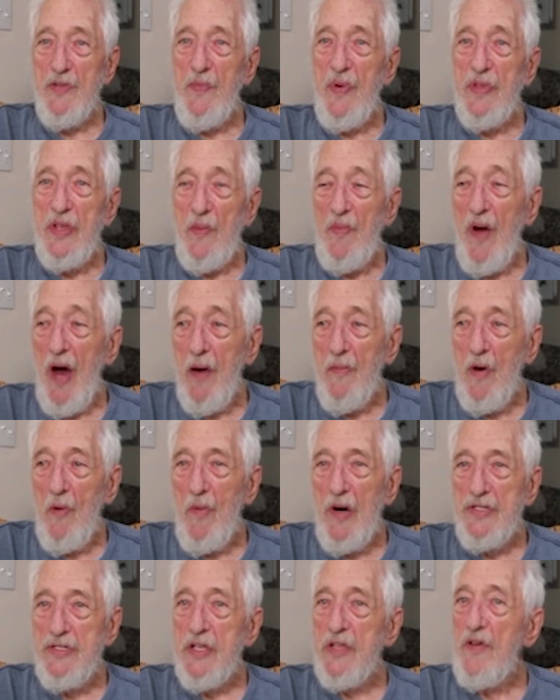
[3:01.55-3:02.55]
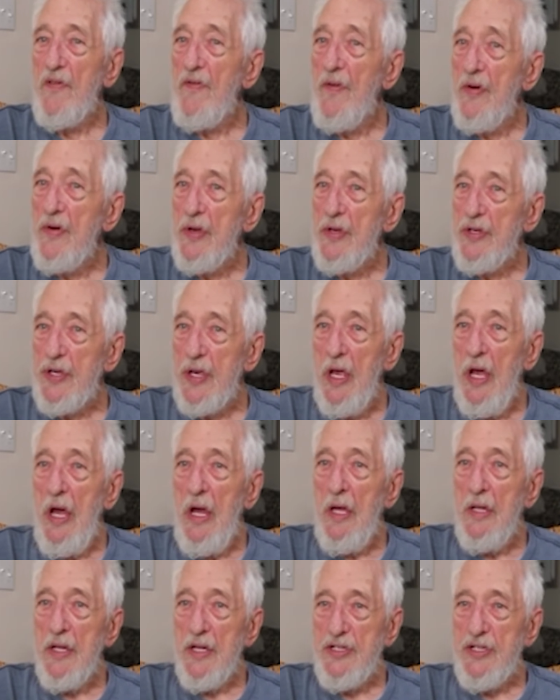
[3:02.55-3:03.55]
but the problem was that the
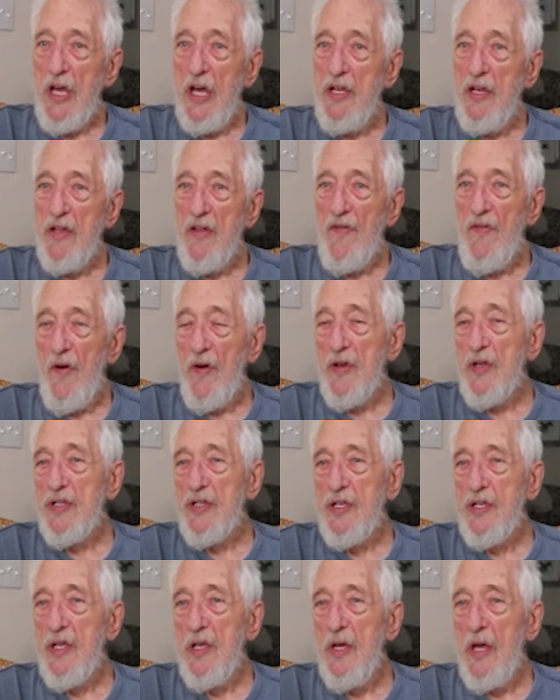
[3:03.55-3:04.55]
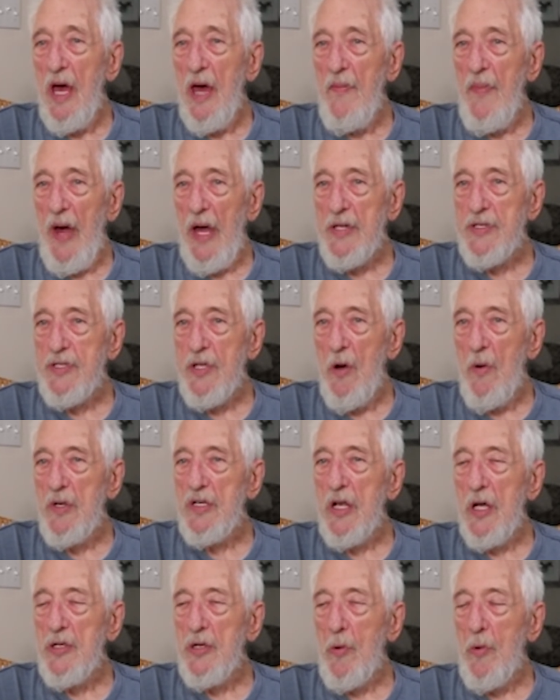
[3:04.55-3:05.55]
site of the furnace at Batstow was
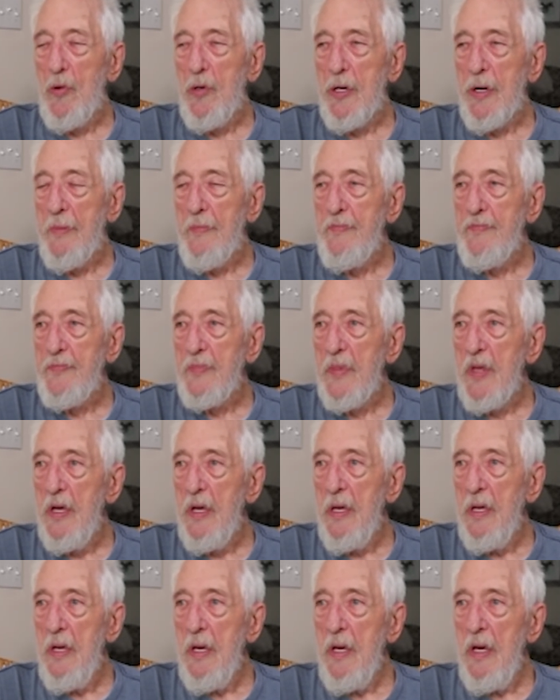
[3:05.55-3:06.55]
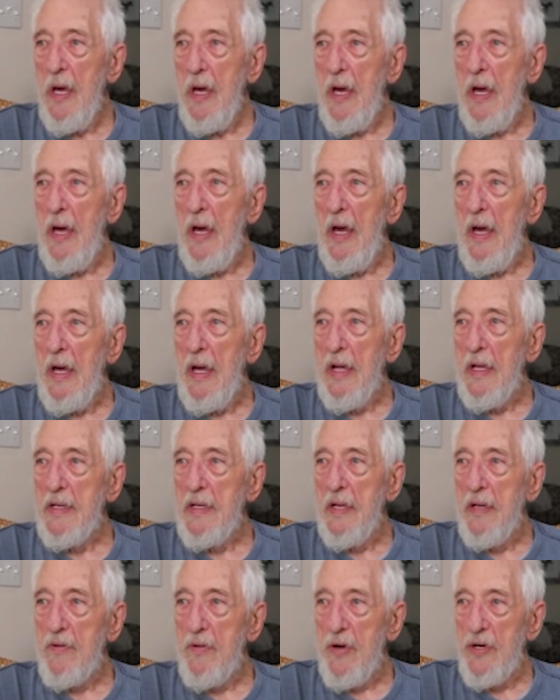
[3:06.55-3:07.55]
underwater. And
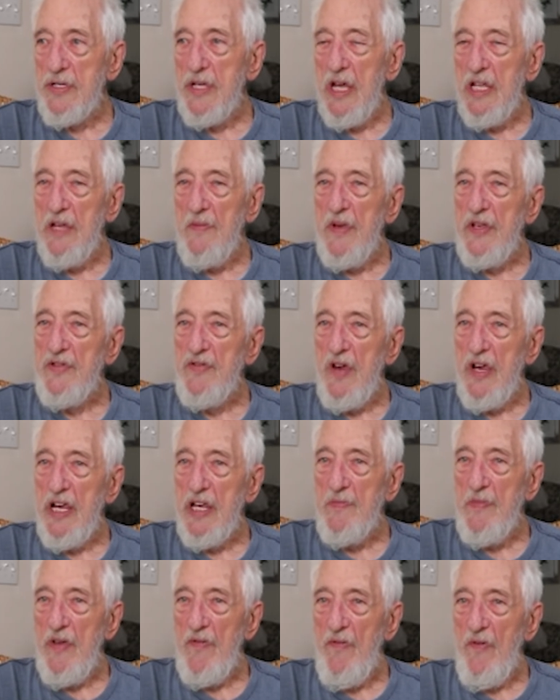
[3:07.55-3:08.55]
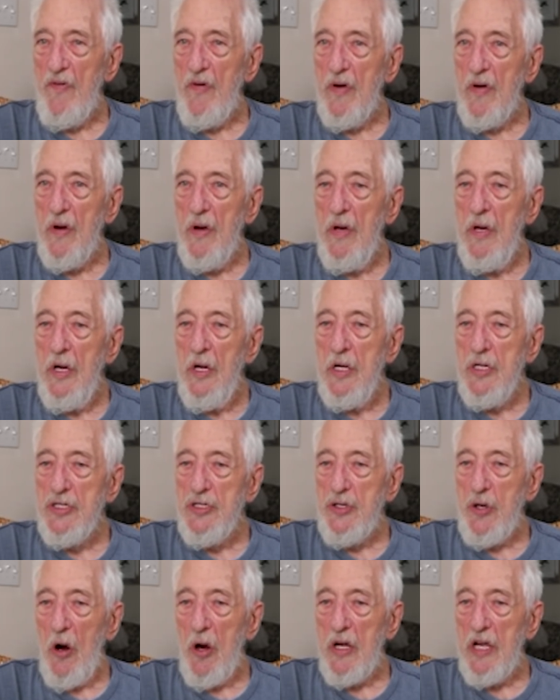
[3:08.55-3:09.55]
of course had to be drained before
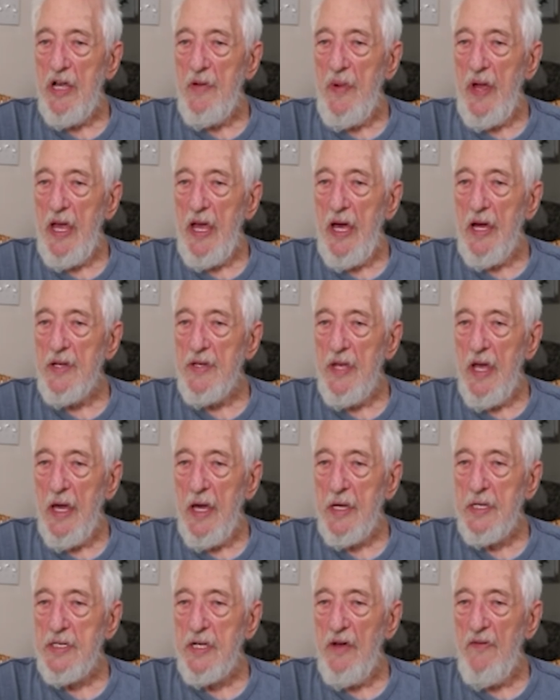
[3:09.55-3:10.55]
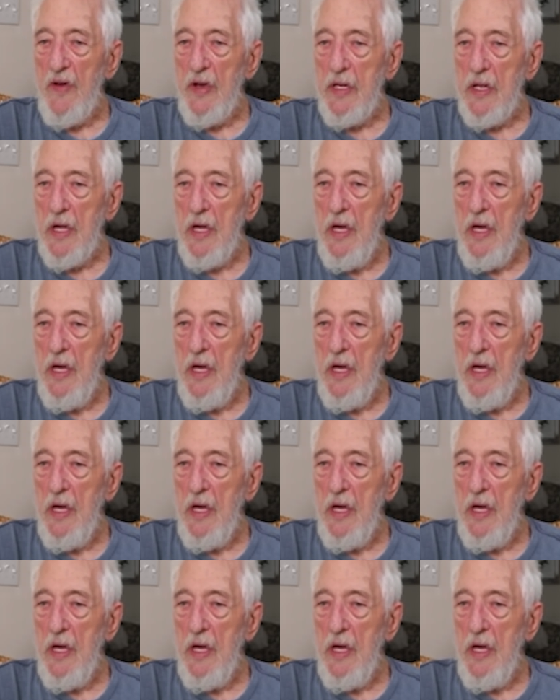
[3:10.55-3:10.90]
Starkey began to excavate it.